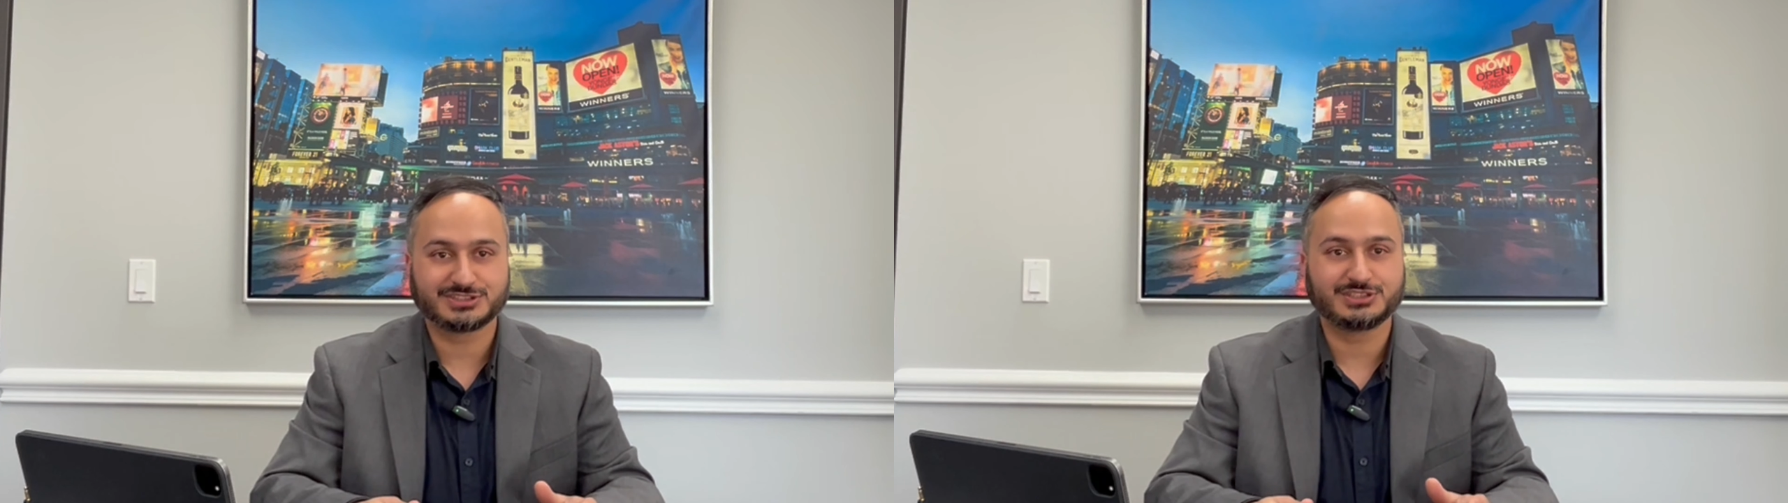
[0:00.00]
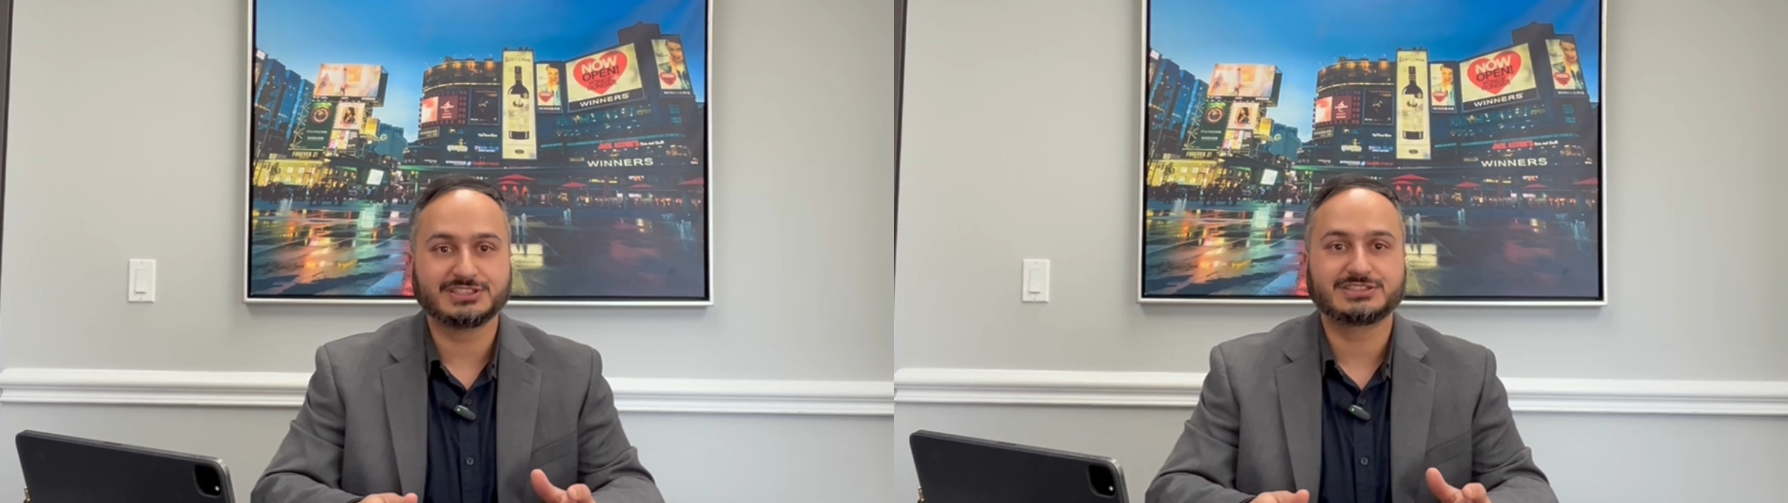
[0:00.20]

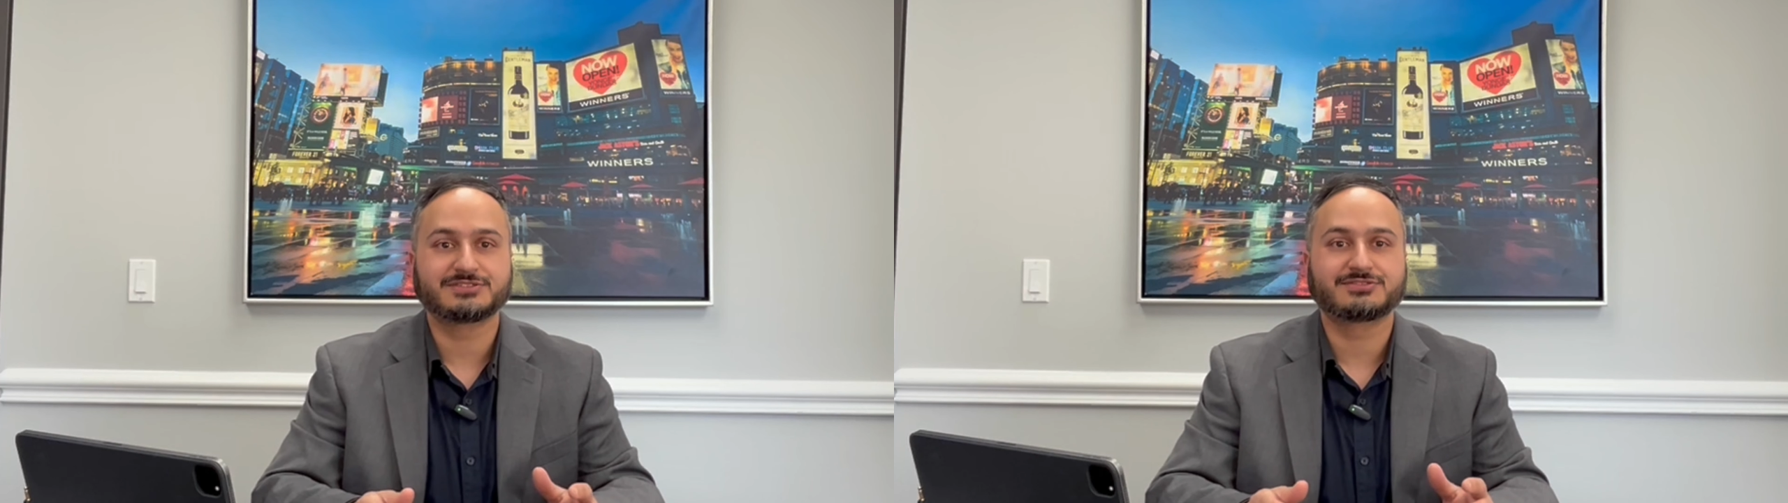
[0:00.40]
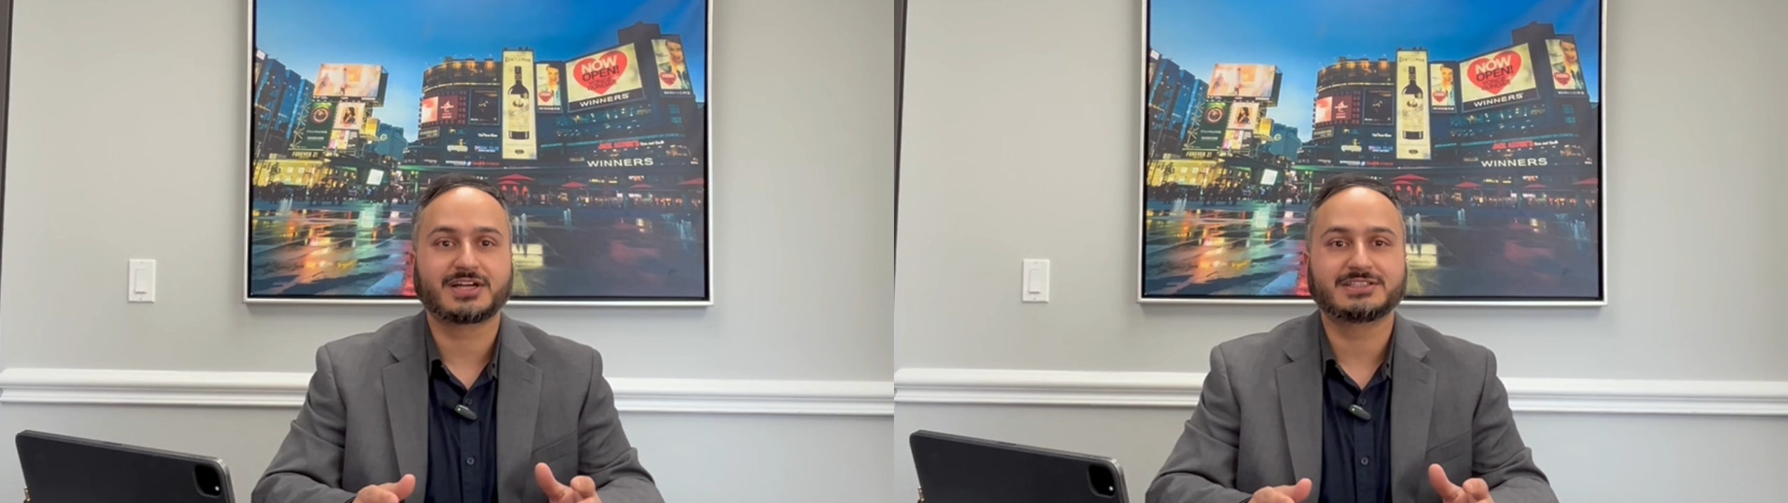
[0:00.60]
You need to
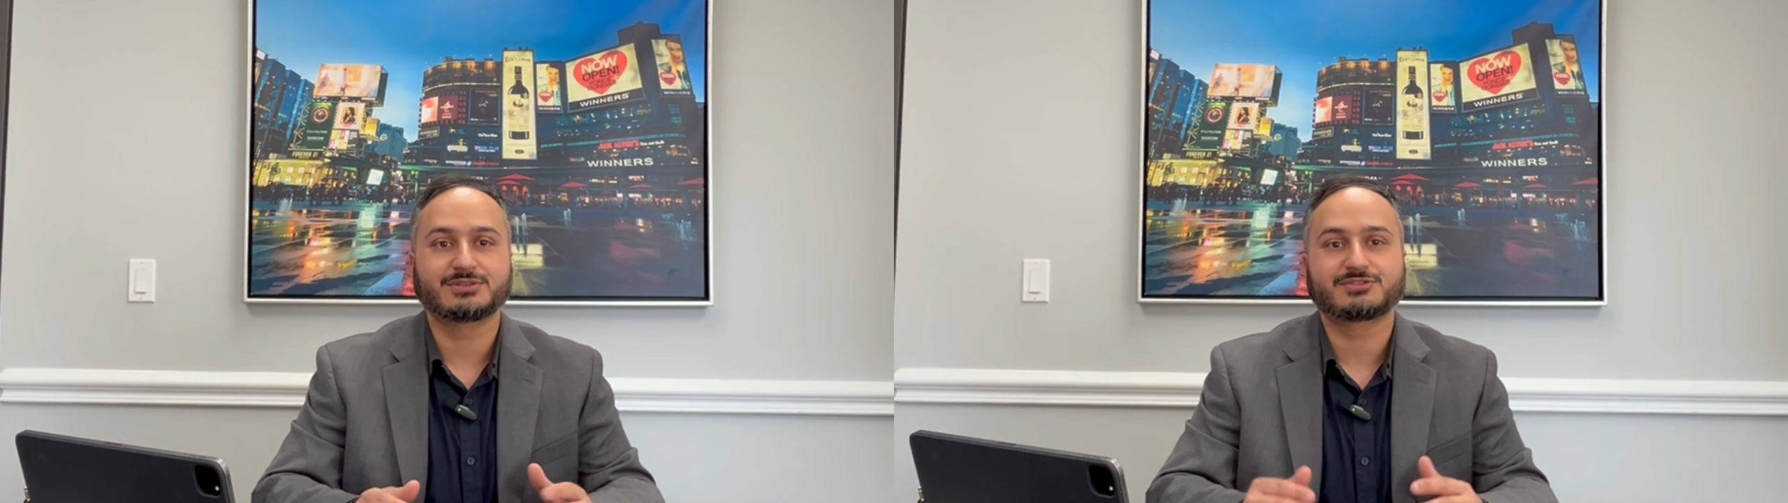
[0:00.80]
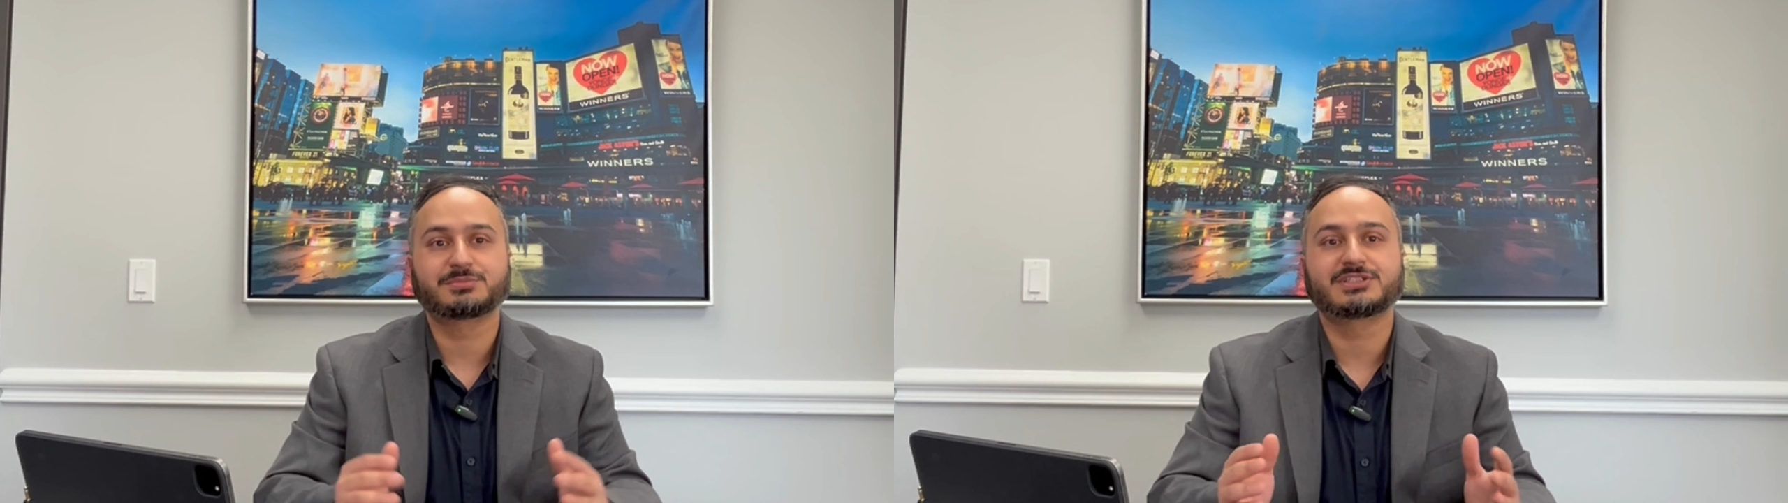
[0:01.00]
find
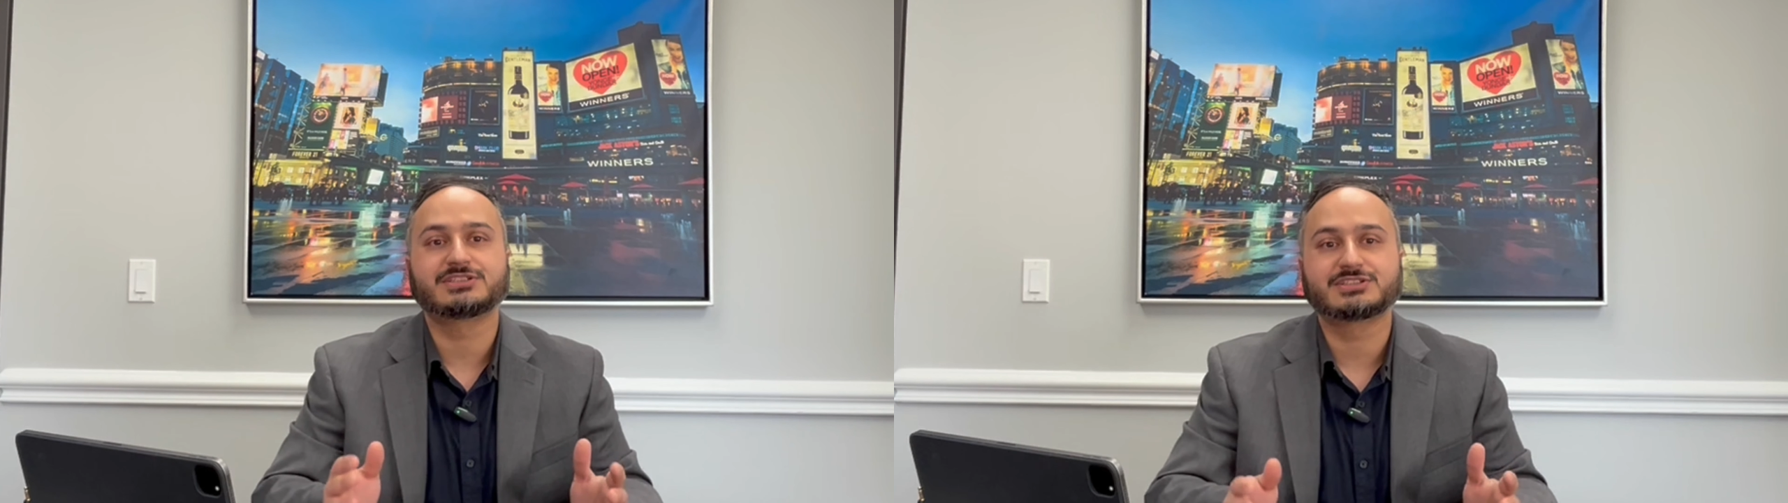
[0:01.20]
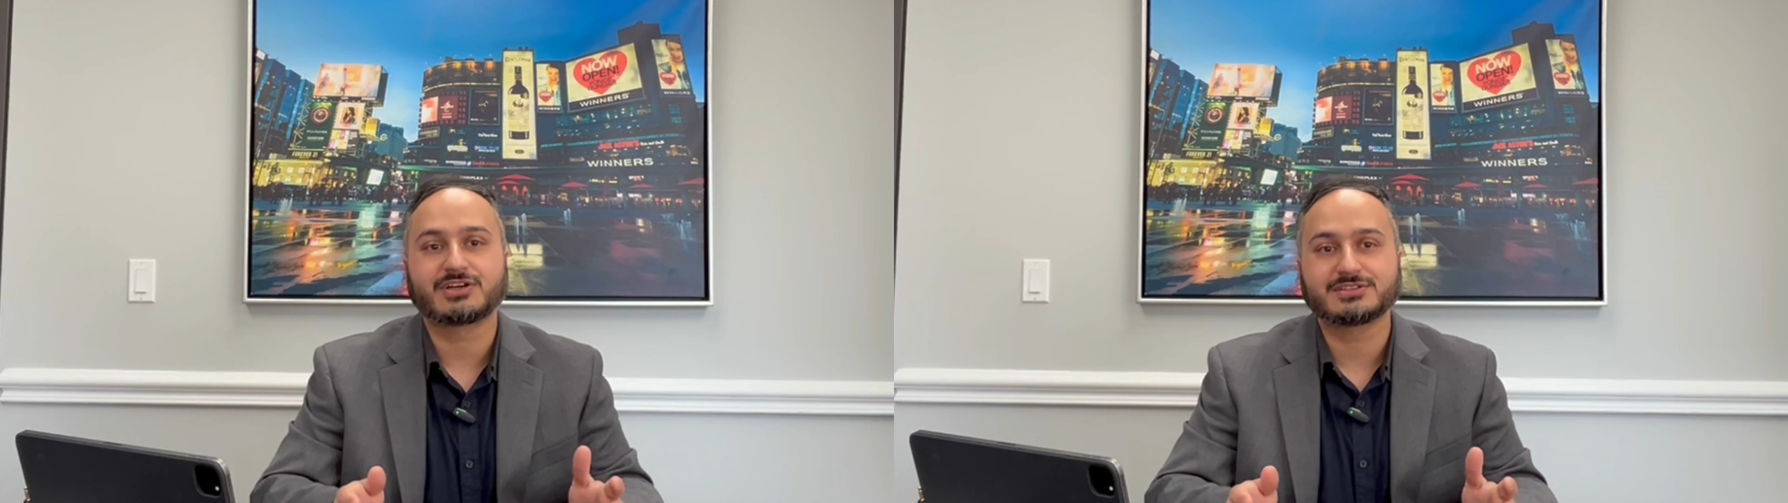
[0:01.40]
out from
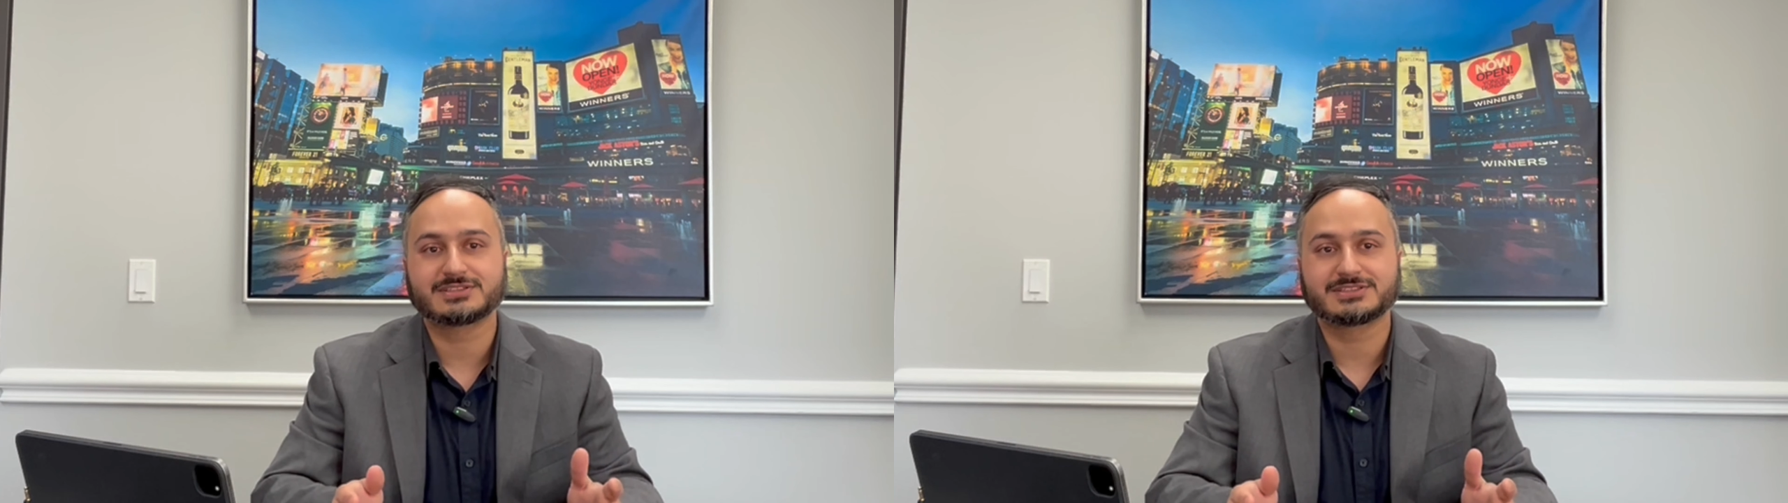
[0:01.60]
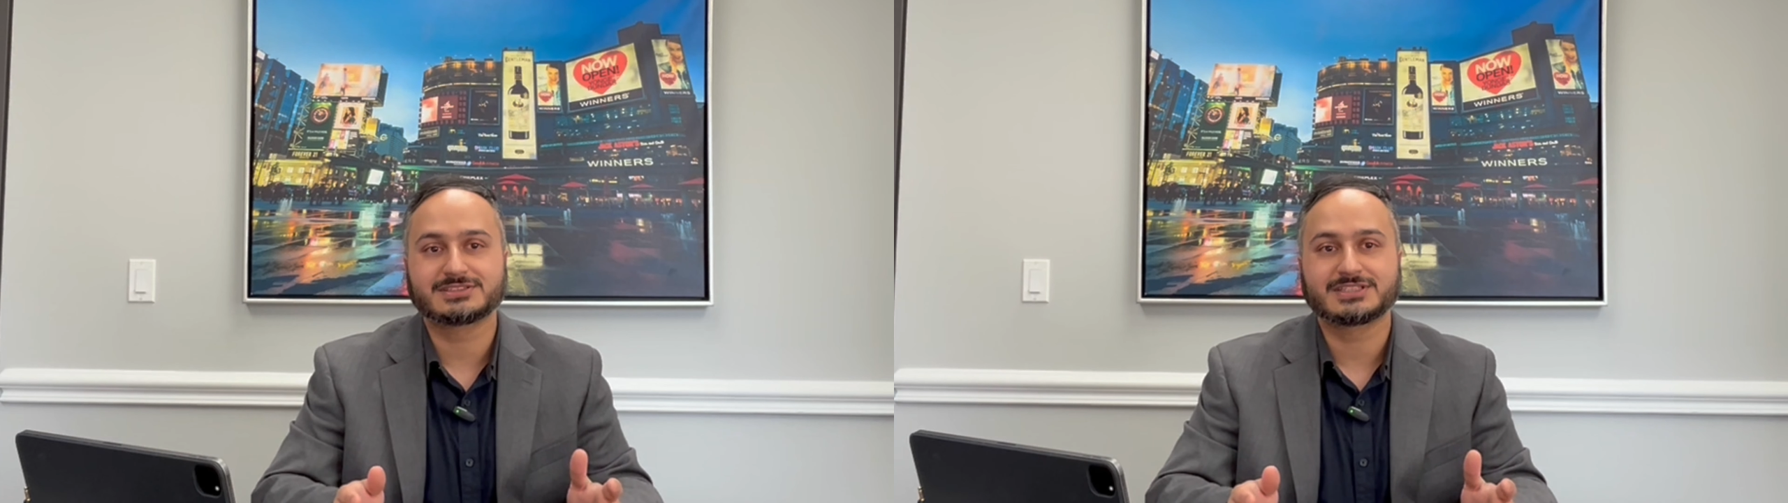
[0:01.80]

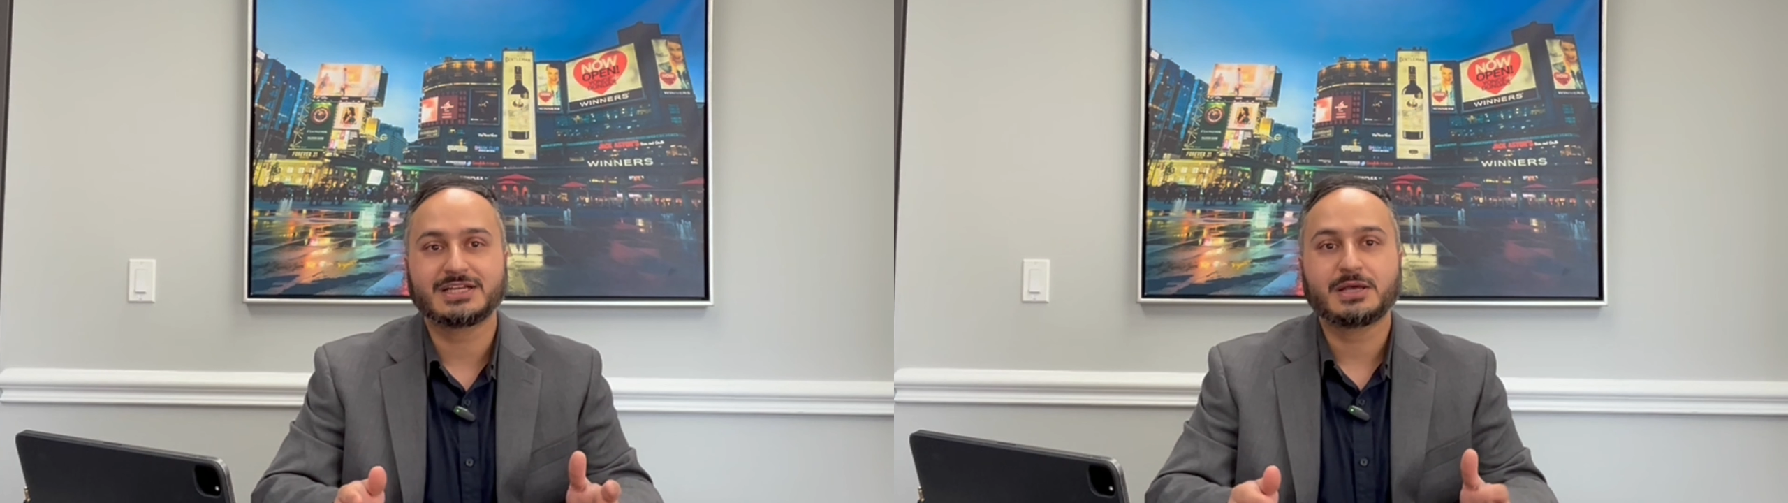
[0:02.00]
consultants